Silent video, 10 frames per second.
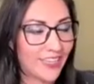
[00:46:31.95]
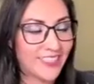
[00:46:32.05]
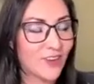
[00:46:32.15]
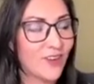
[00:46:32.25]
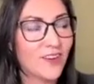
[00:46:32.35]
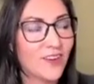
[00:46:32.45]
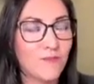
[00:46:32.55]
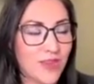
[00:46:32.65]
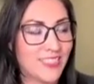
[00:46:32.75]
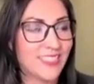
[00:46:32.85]
It's
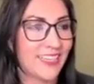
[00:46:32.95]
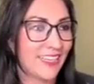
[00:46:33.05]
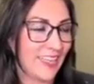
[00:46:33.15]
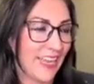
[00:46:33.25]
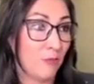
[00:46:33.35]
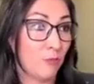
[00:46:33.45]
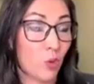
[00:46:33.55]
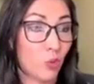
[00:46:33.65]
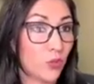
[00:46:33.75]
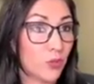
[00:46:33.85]
amazing. And we're
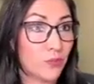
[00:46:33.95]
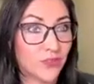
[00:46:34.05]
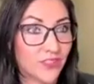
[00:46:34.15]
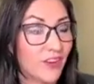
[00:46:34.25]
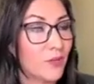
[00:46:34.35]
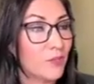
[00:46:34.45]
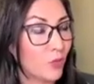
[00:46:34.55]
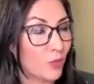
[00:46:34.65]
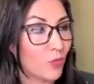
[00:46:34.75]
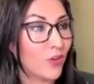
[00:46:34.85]
only building on it more
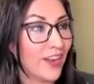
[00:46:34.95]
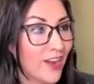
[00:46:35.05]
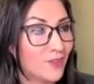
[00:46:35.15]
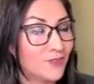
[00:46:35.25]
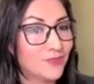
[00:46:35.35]
and more now.